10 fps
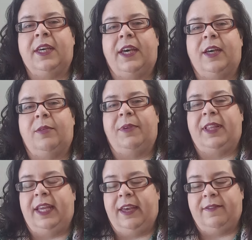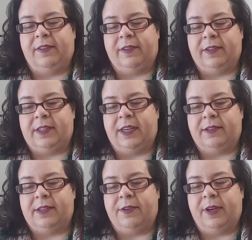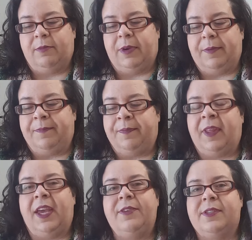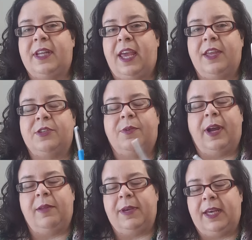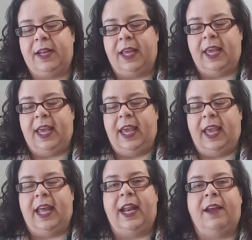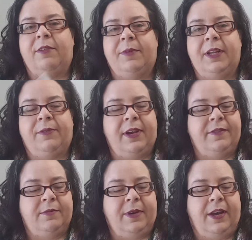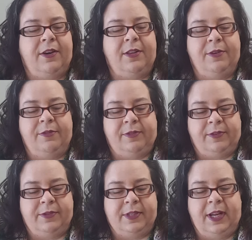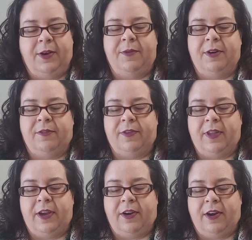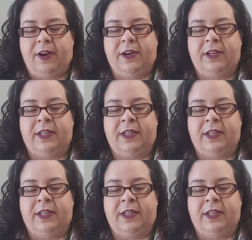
And they have different sales going, but I use an H quite a bit, and everybody raves about clovers and how wonderful they are.